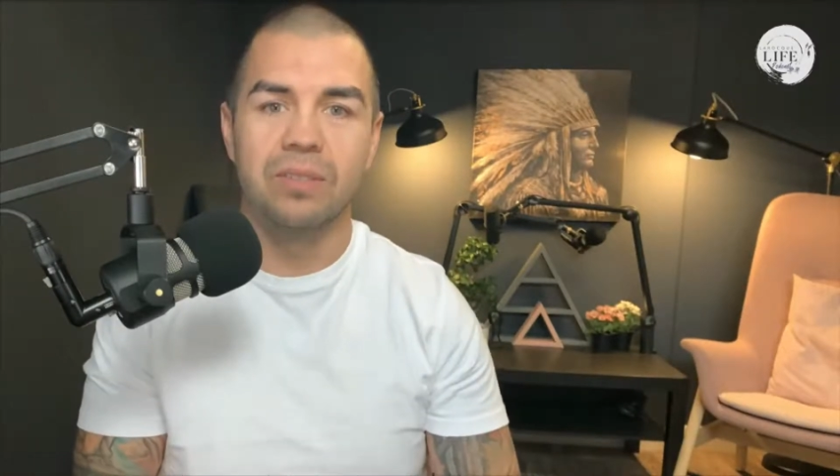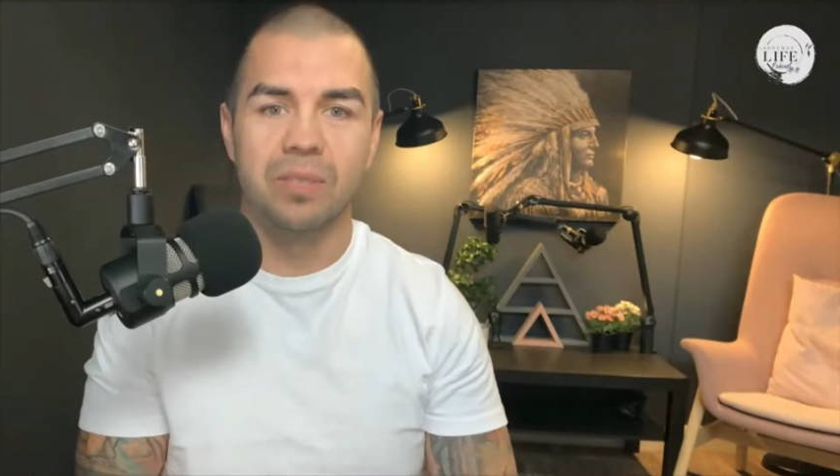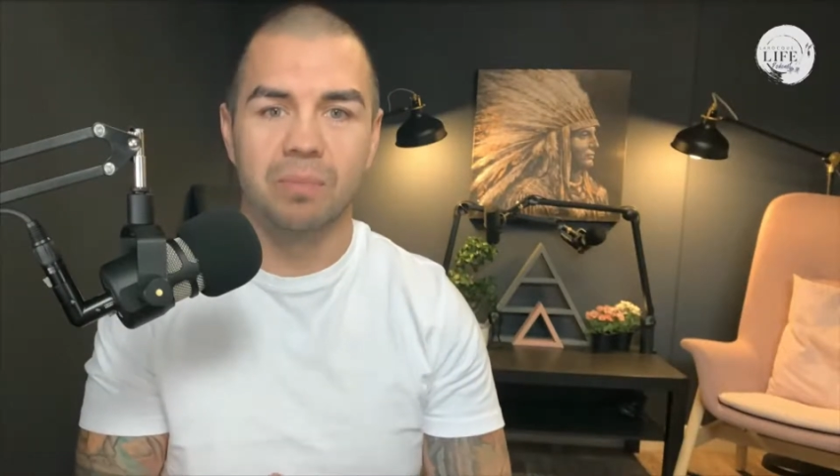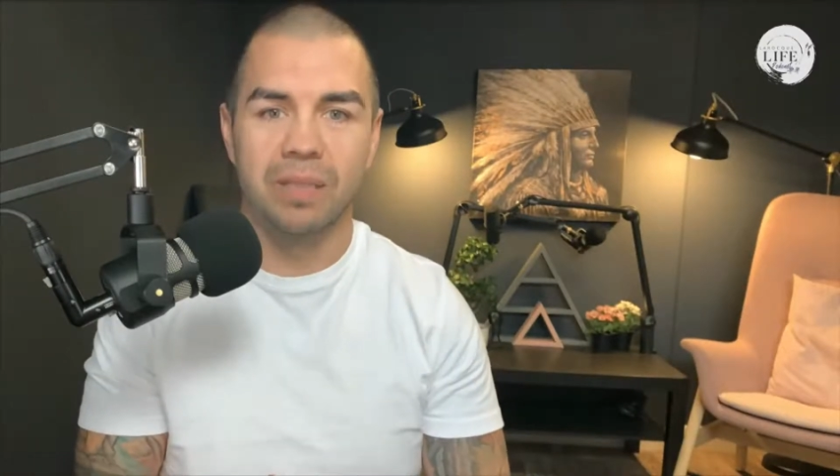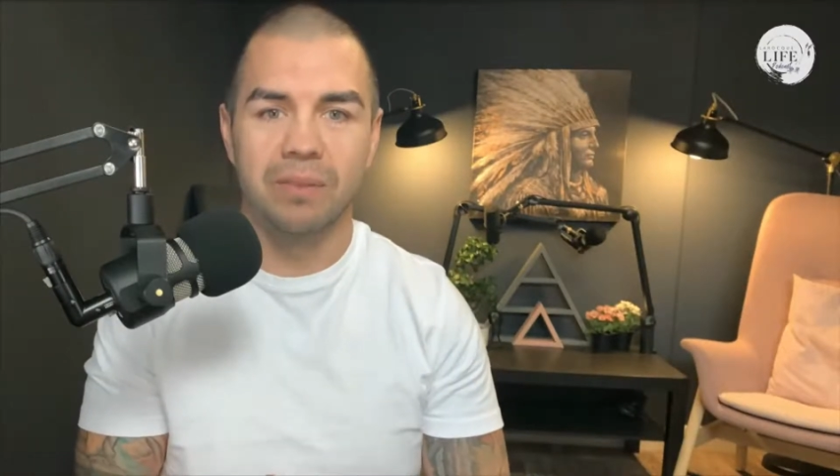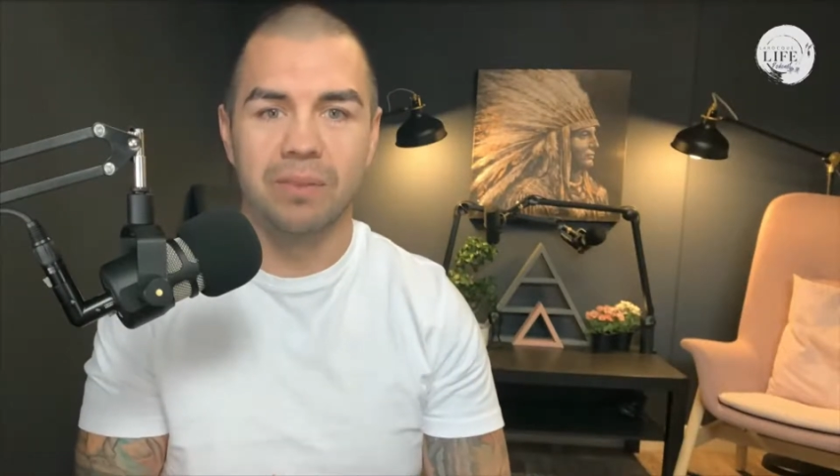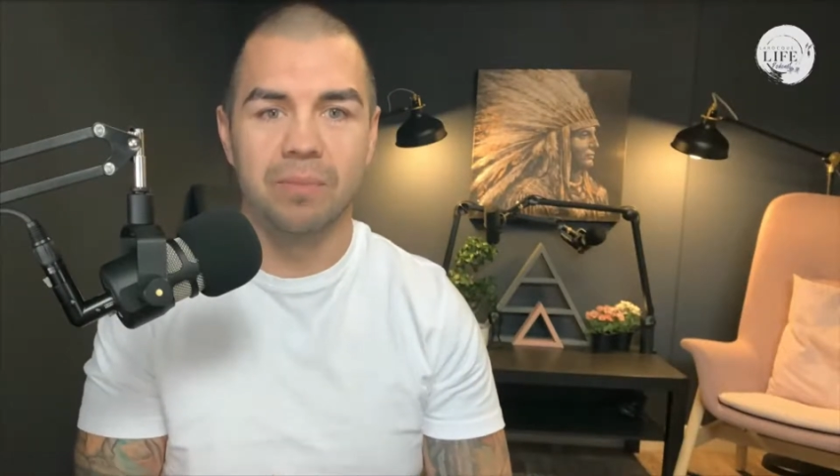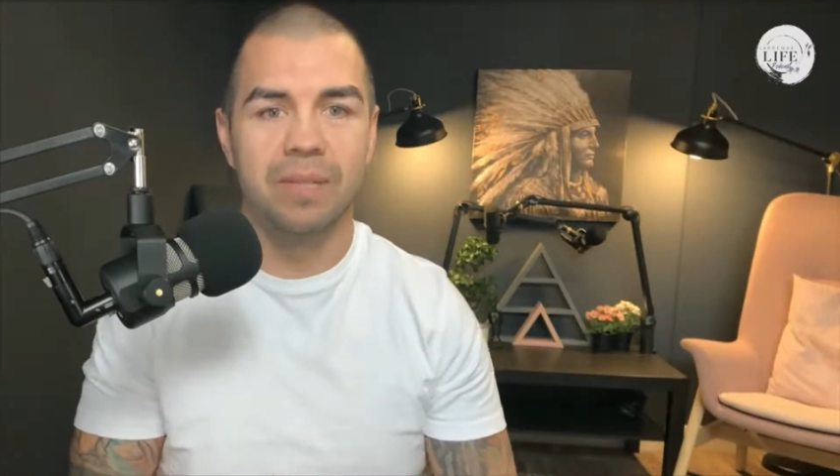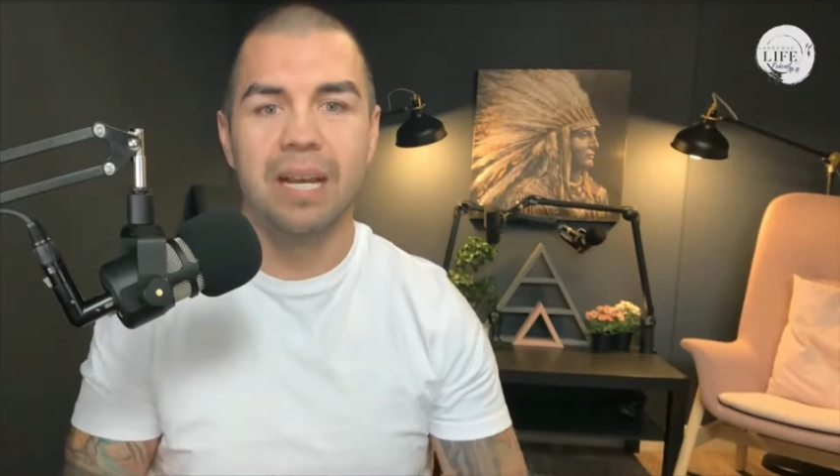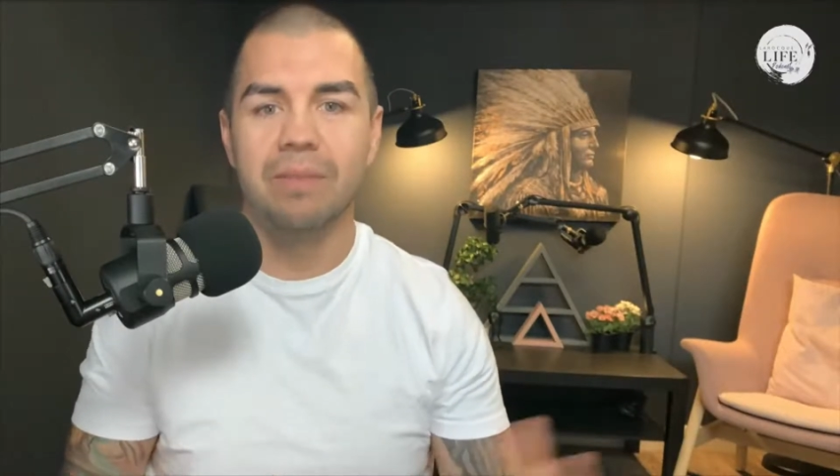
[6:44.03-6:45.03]
just to play with
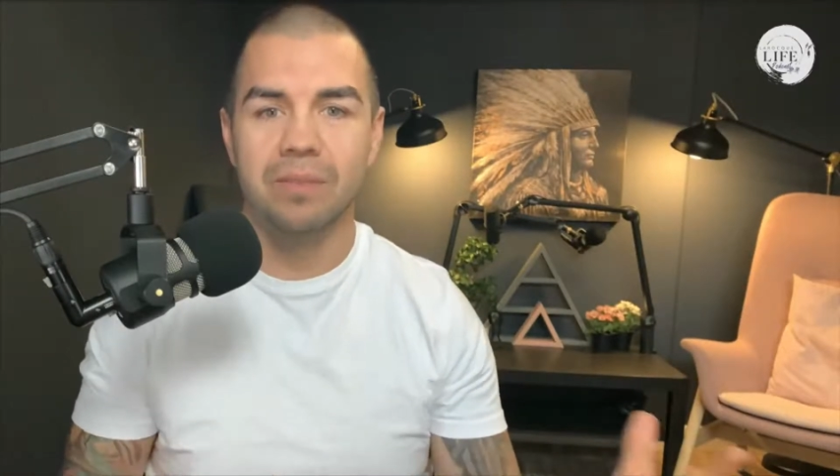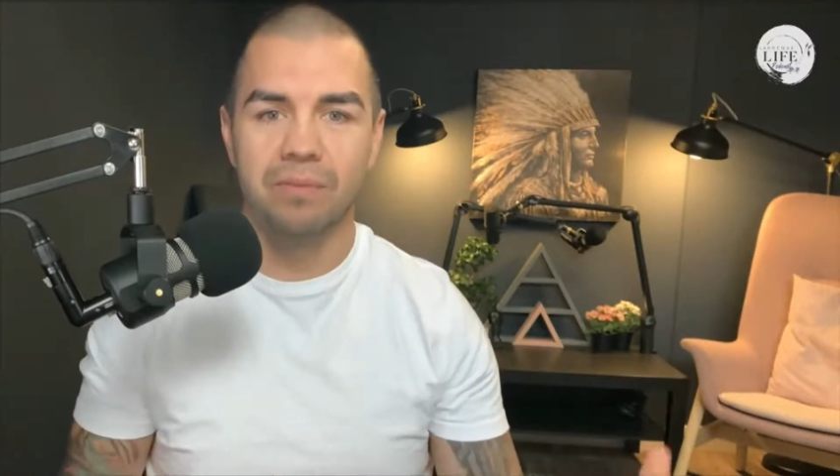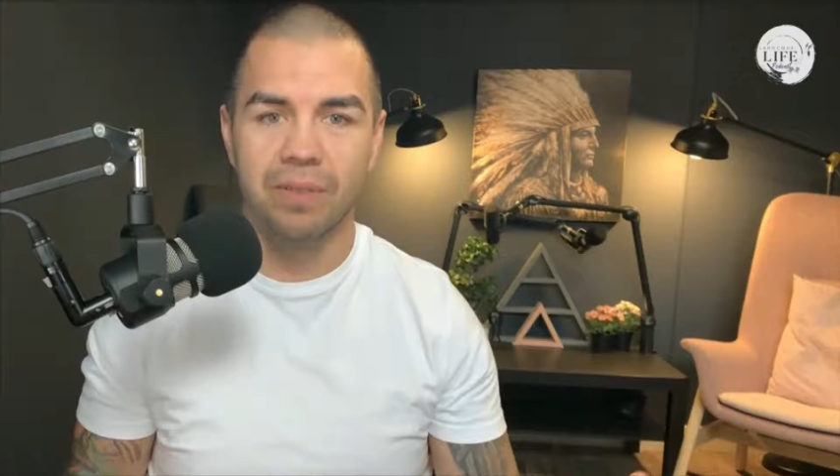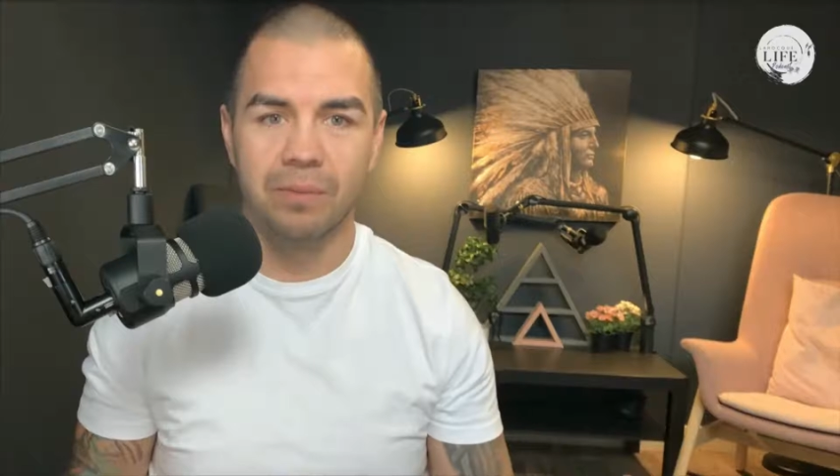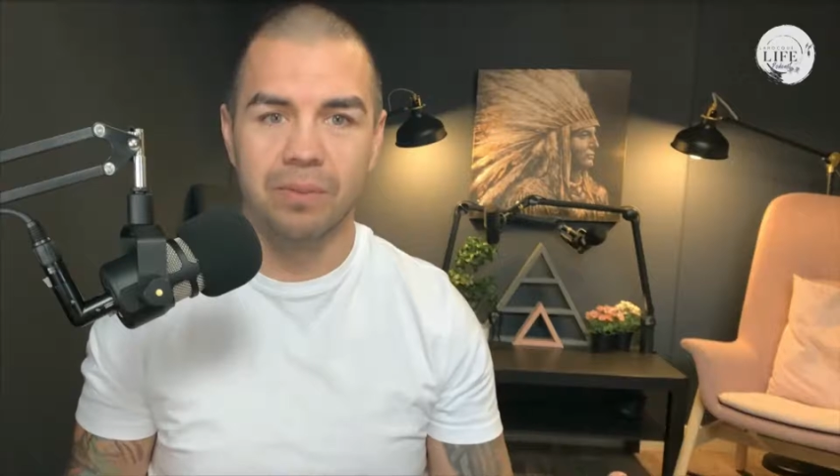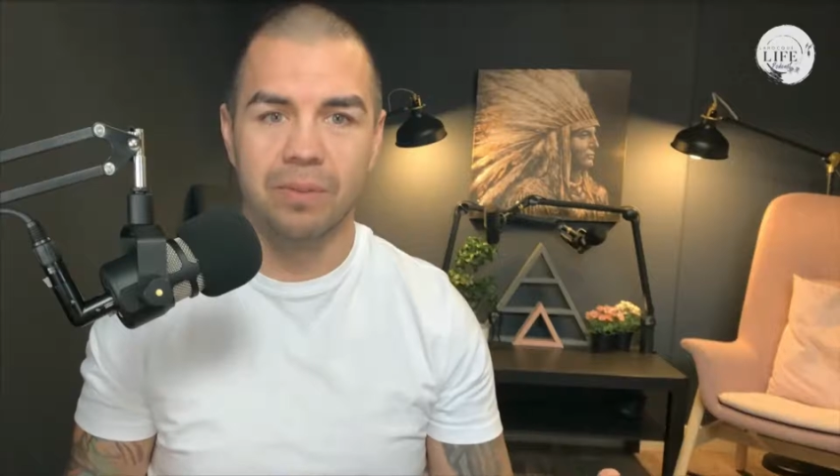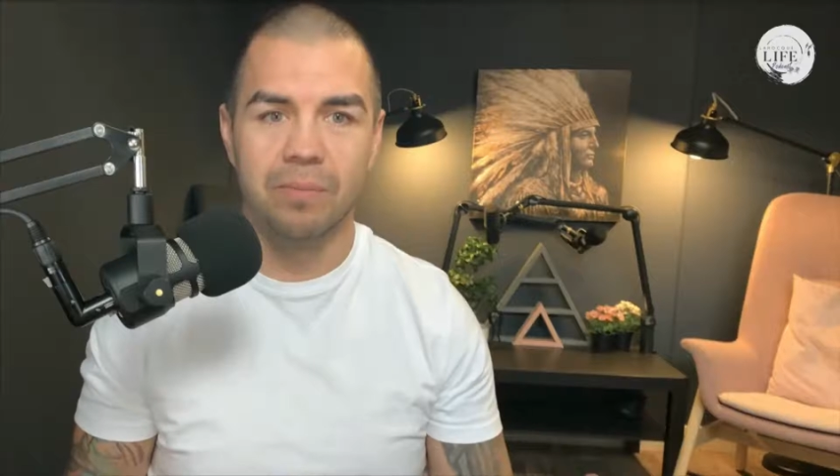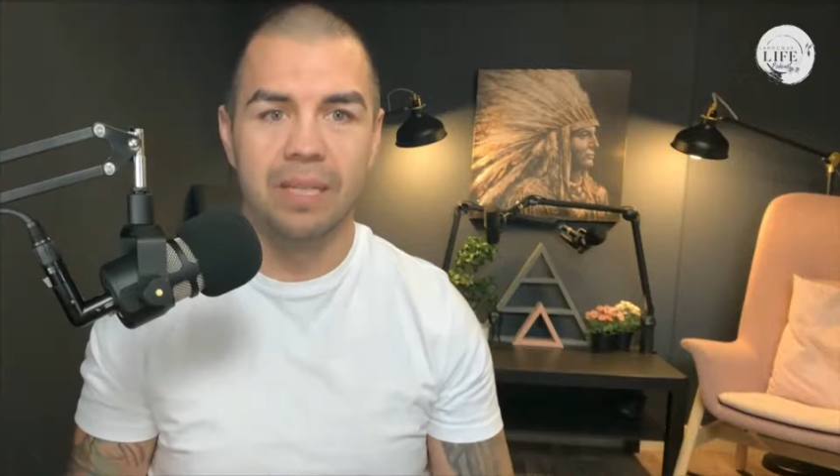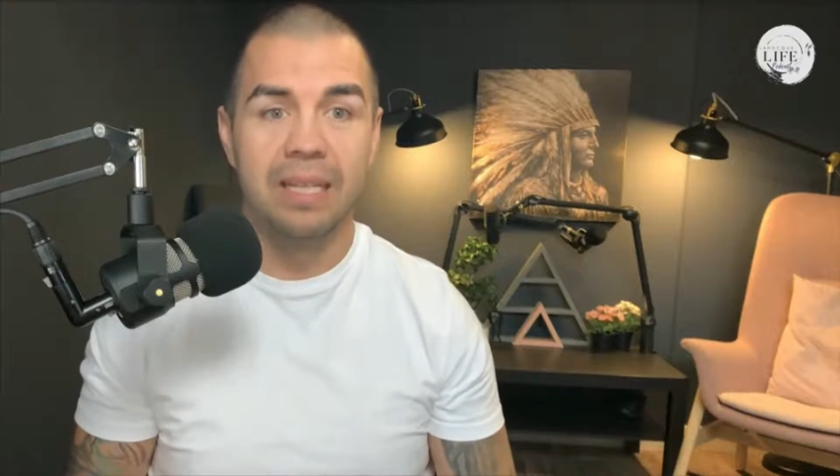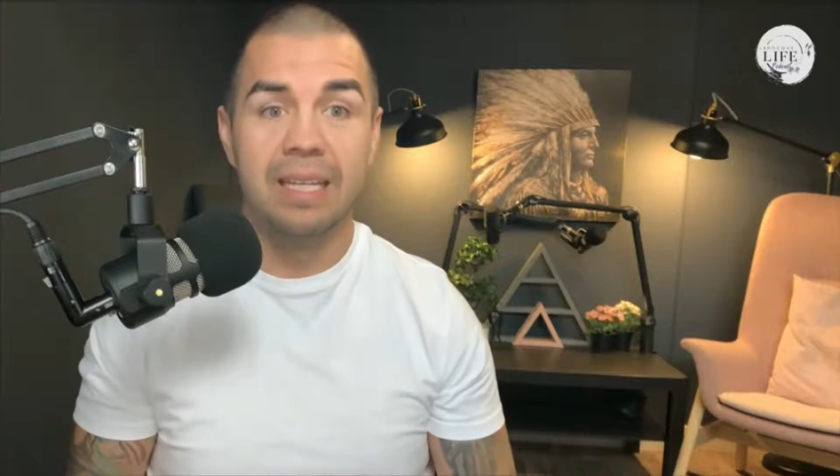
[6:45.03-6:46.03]
them and have some fun with them.